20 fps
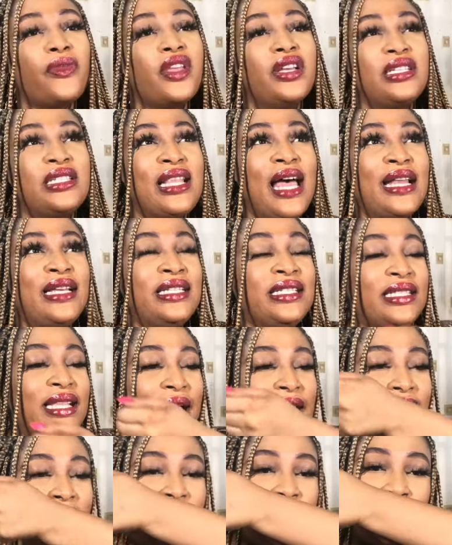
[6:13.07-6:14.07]
slightly,
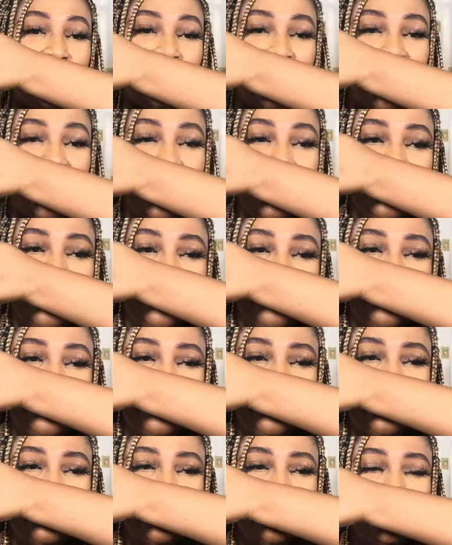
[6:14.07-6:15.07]
slightly sweet.
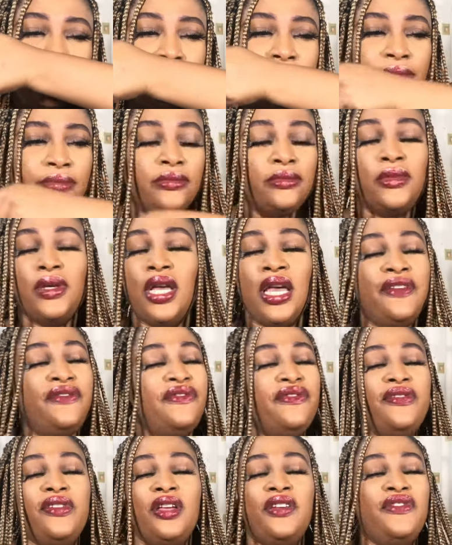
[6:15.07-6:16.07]

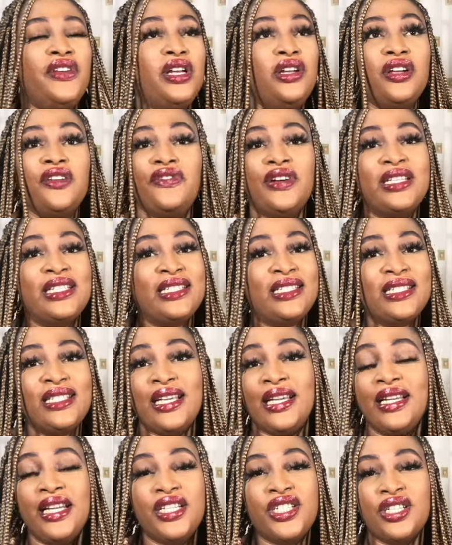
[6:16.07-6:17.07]
If, if you're looking for a
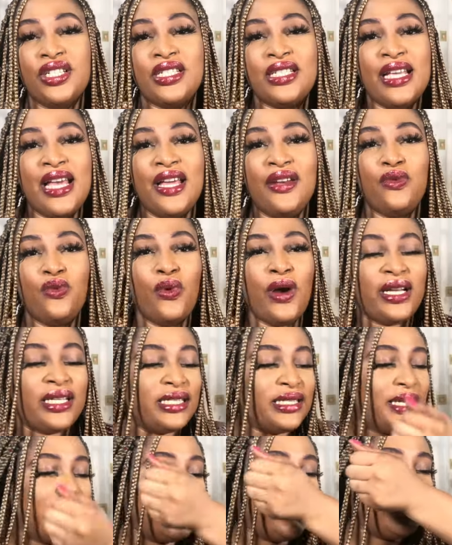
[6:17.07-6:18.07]
signature scent, wet
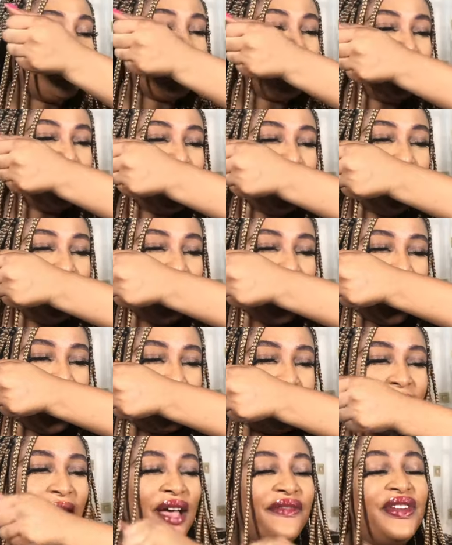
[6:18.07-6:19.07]
scent, this is very
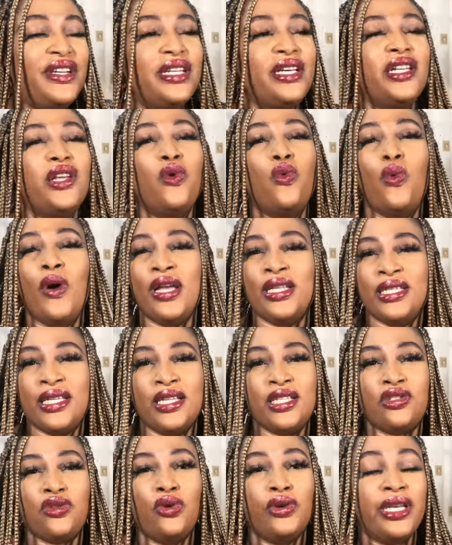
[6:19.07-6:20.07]
nice. I haven't done a wear
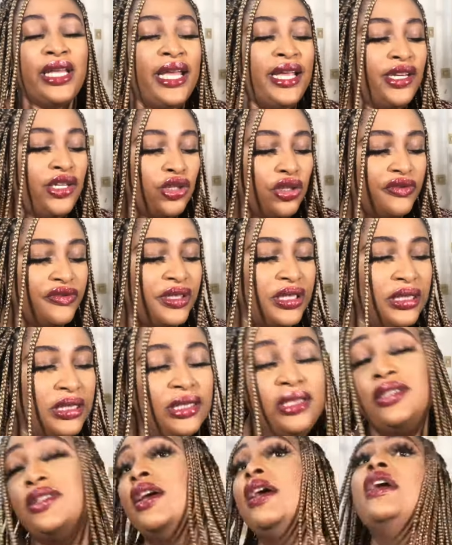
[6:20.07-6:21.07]
test on any of
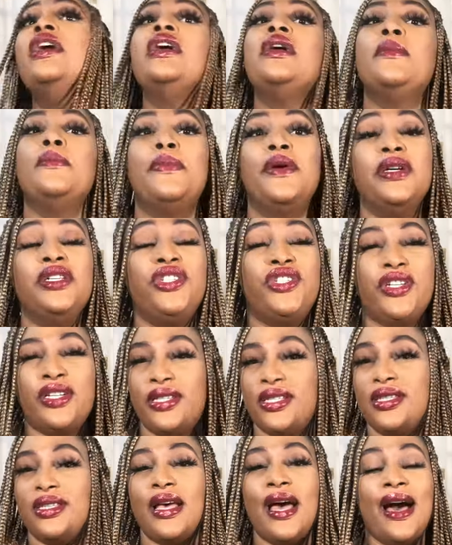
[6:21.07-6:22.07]
these, but
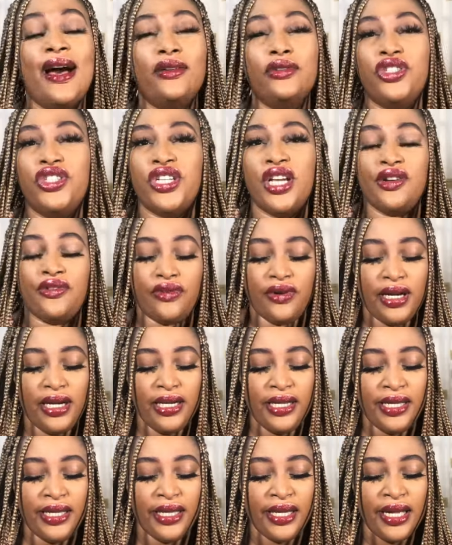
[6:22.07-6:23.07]
just how
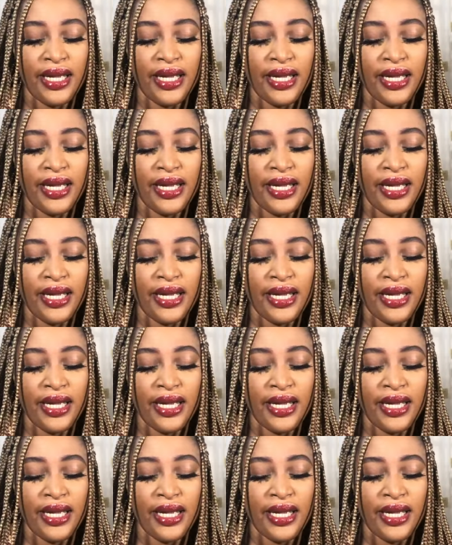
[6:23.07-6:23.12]
generally